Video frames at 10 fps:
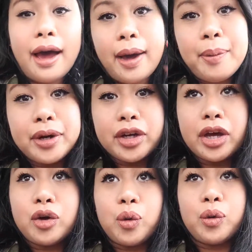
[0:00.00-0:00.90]
i better
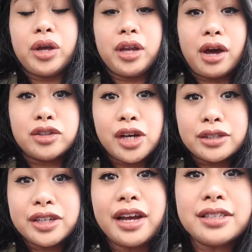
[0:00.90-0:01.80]
get going i'll
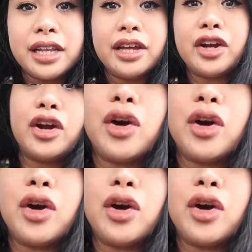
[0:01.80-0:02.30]
talk to you guys later